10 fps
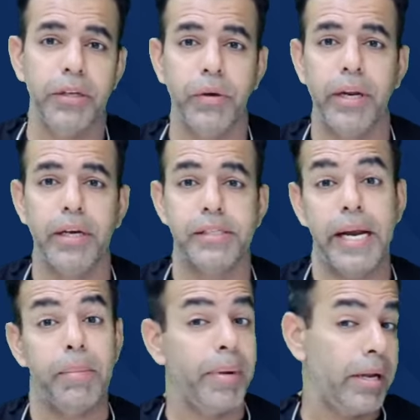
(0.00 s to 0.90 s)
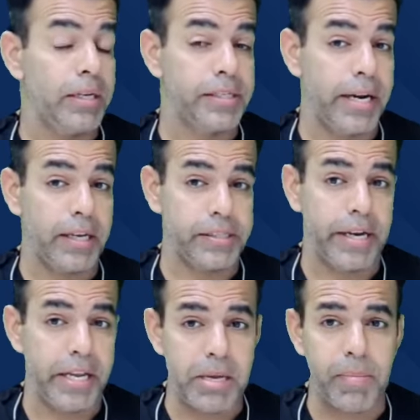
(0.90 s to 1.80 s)
You can send us
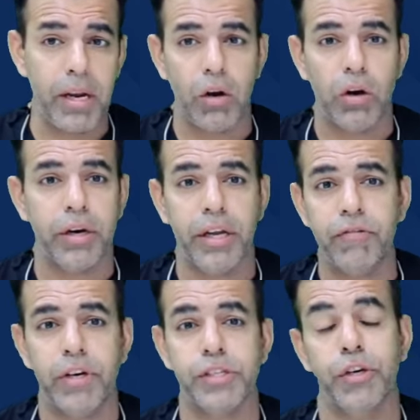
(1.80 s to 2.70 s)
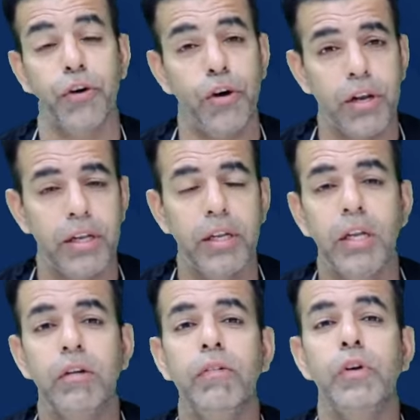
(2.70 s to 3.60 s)
an email or give us a call.
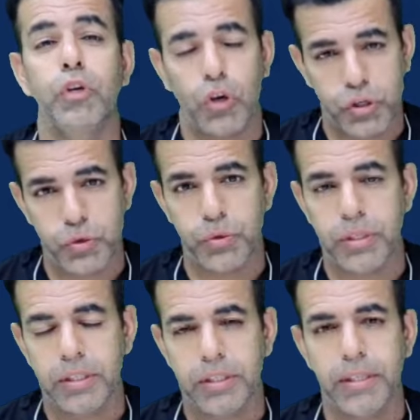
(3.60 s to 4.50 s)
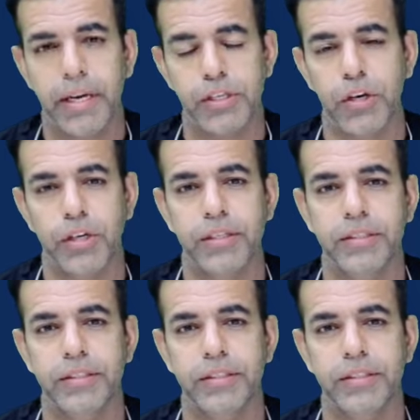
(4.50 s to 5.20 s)
We will talk soon. Thanks a lot.